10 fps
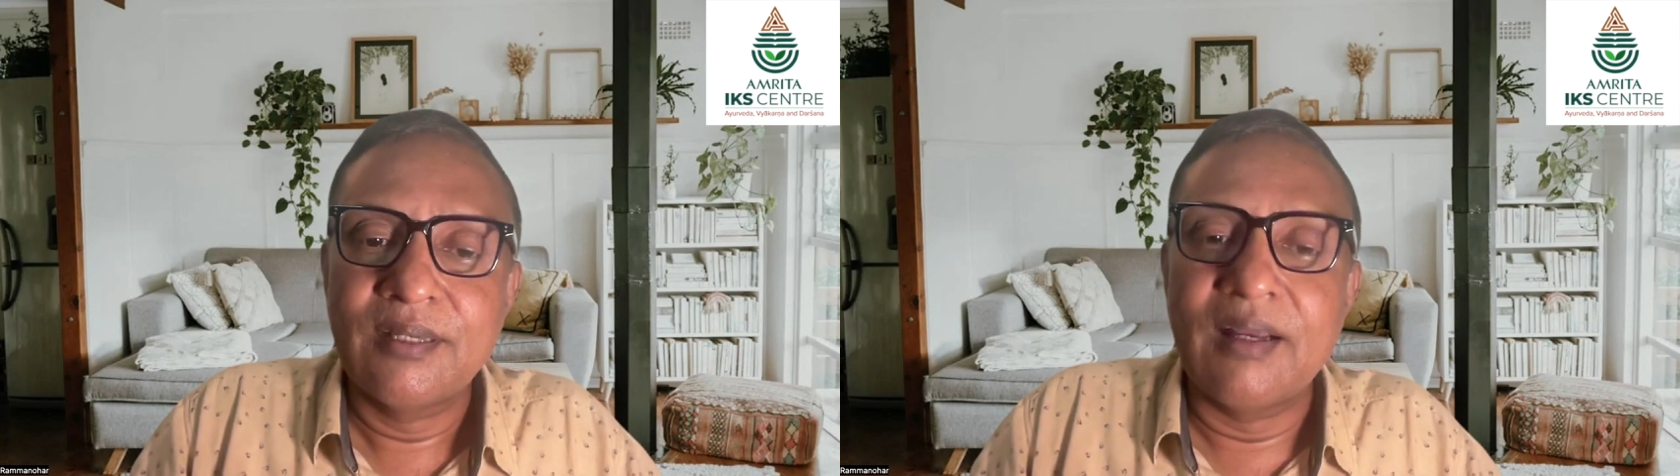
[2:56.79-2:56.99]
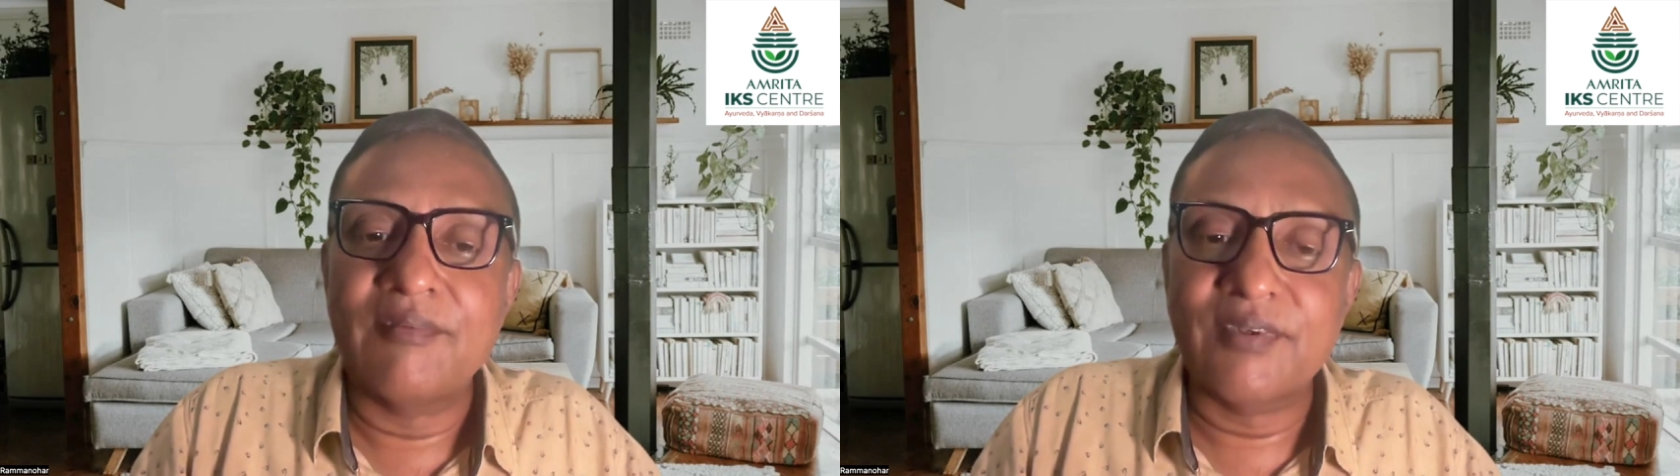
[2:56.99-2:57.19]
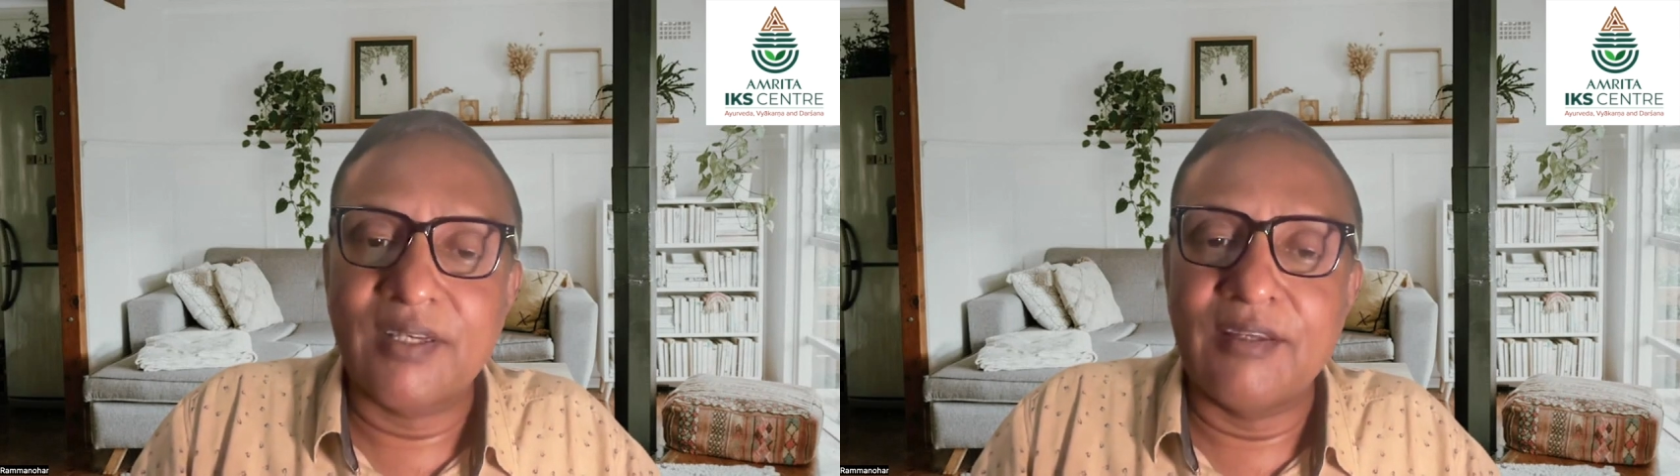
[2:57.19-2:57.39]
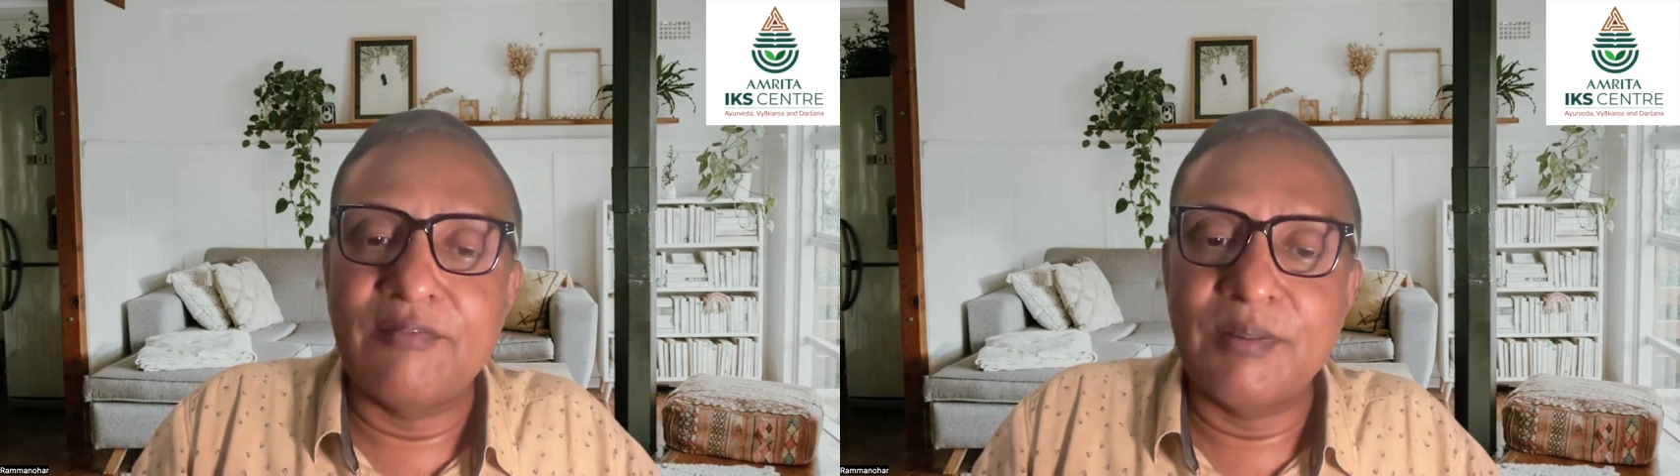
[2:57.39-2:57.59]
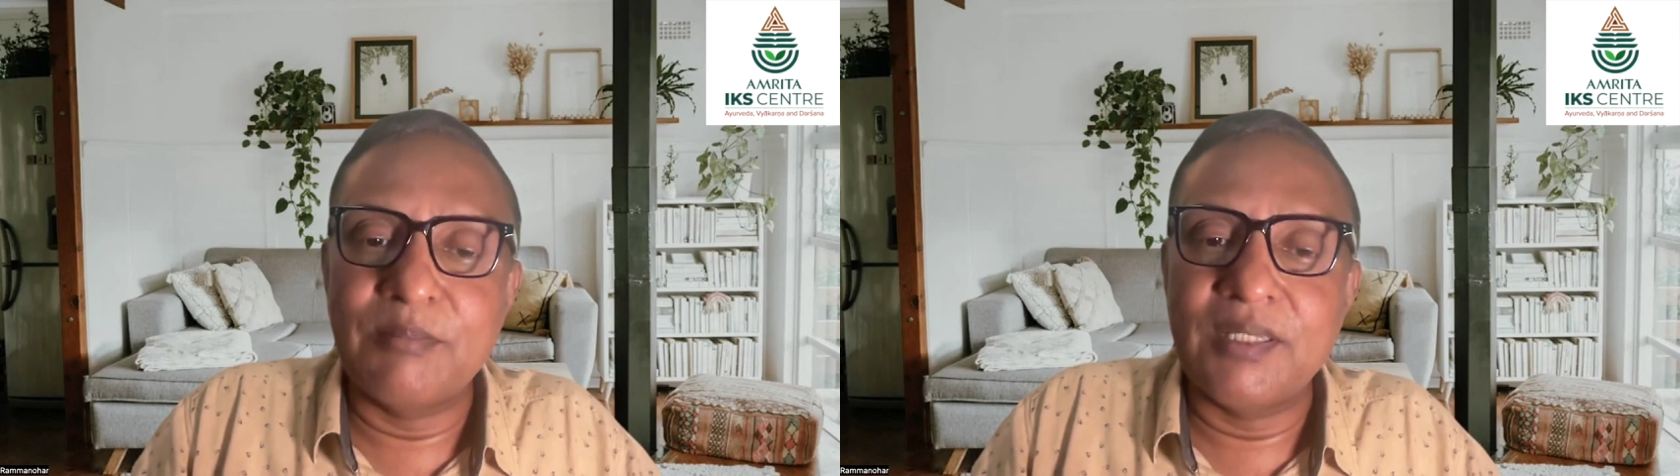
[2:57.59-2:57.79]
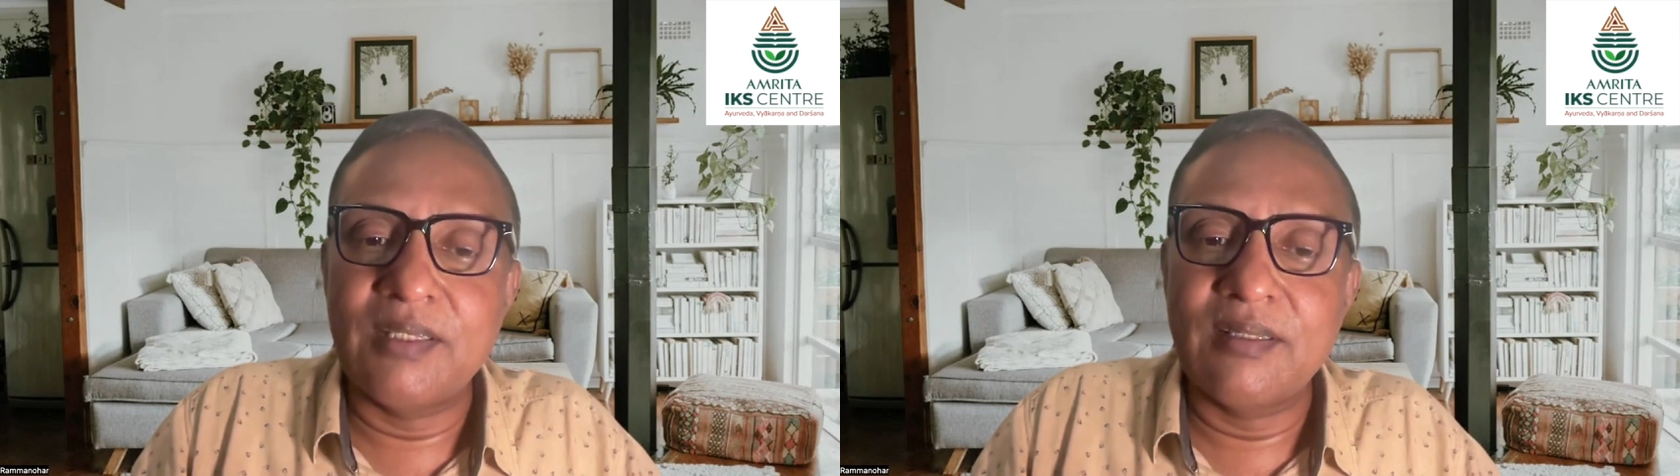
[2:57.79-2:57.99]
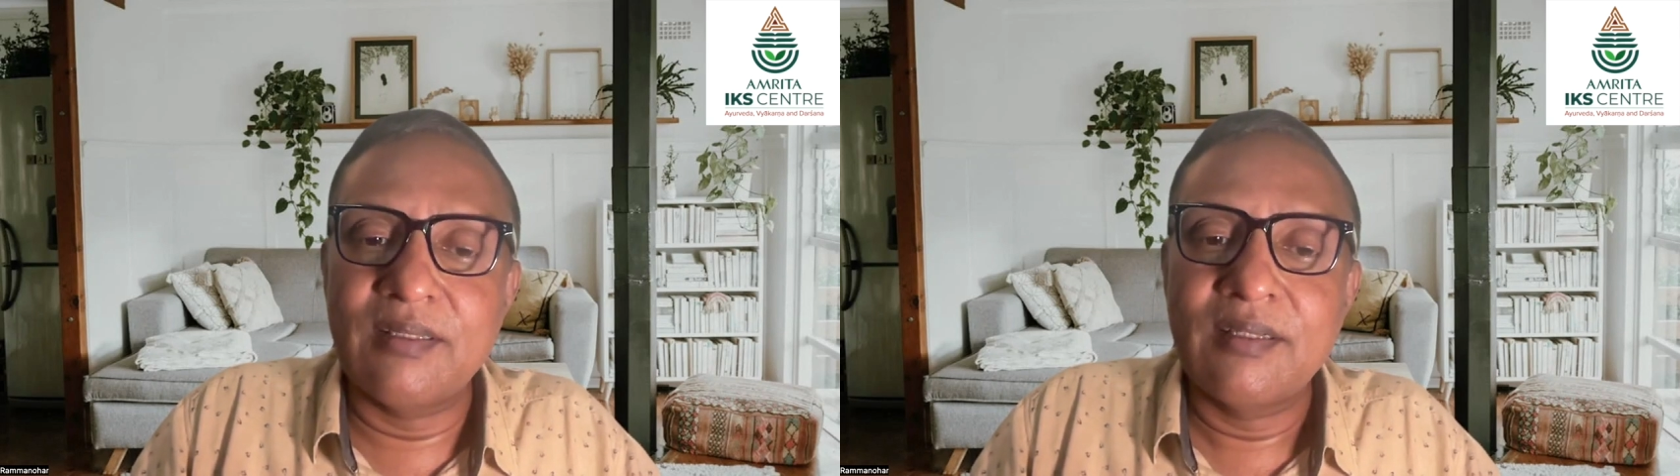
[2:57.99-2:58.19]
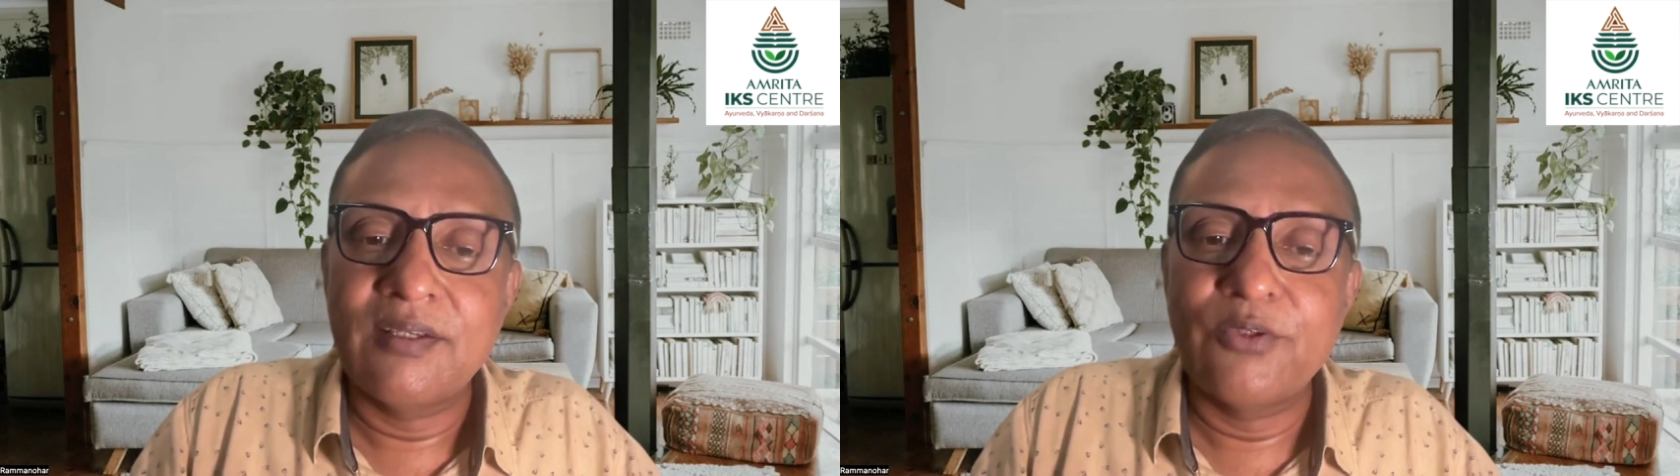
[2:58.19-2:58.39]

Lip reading: after a heavy meal,